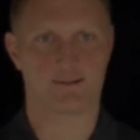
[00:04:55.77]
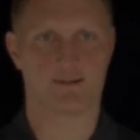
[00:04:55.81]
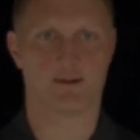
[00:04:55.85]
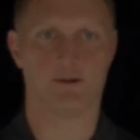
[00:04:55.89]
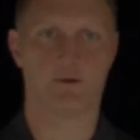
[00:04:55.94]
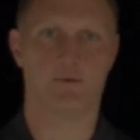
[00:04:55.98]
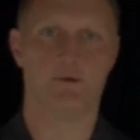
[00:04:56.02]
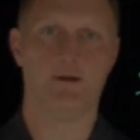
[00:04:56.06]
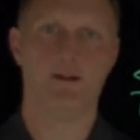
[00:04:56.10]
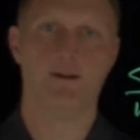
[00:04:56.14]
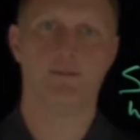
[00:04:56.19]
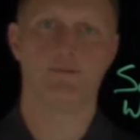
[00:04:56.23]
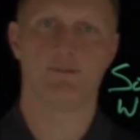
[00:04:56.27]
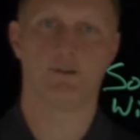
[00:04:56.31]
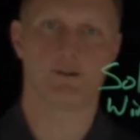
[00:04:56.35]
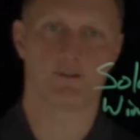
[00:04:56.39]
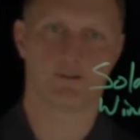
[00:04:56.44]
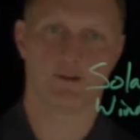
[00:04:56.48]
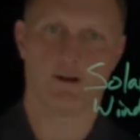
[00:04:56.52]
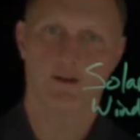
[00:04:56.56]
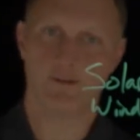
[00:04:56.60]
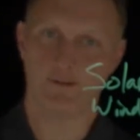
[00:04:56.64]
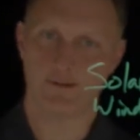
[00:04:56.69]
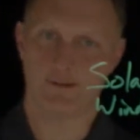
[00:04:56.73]
So
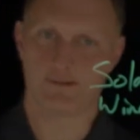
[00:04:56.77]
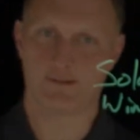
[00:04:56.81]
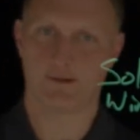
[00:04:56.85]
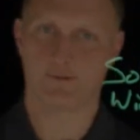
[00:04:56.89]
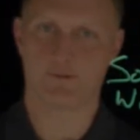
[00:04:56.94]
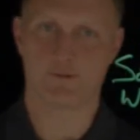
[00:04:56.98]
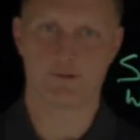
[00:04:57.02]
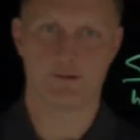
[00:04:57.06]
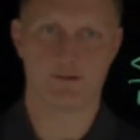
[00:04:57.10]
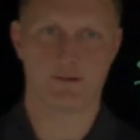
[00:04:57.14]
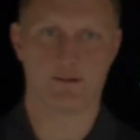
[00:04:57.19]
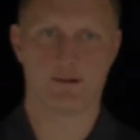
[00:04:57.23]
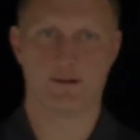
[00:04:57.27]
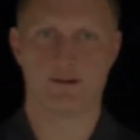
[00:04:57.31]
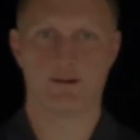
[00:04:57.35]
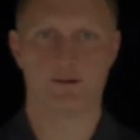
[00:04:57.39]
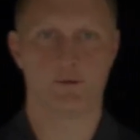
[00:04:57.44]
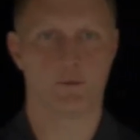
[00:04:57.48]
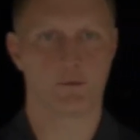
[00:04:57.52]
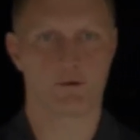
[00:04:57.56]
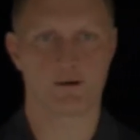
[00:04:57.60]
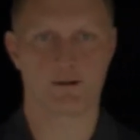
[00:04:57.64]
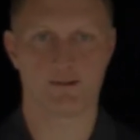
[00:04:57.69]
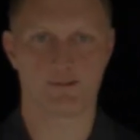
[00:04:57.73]
there's all these different
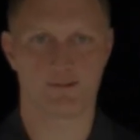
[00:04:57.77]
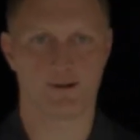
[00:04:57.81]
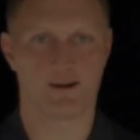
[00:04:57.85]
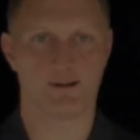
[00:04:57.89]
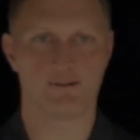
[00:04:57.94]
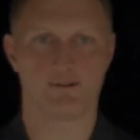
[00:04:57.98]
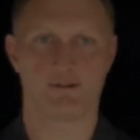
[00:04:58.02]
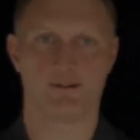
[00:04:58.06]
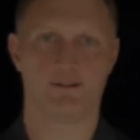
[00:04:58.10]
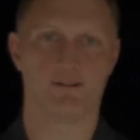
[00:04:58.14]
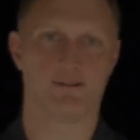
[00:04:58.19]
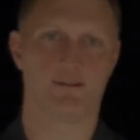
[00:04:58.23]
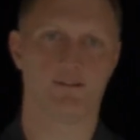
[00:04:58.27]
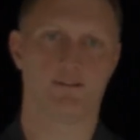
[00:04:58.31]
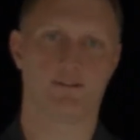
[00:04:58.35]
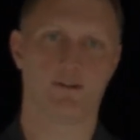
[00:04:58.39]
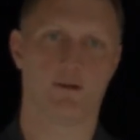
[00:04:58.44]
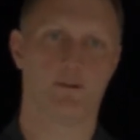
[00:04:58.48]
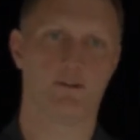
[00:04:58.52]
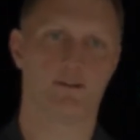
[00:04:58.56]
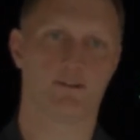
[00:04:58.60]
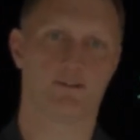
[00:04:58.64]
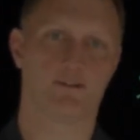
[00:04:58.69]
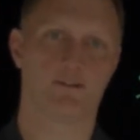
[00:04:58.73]
organizations, and
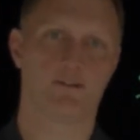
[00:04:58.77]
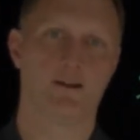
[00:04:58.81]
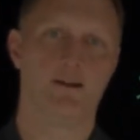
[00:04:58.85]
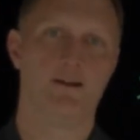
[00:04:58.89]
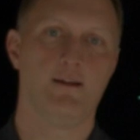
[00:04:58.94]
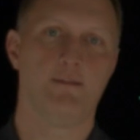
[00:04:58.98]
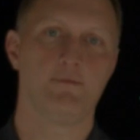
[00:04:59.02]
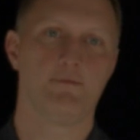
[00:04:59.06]
so this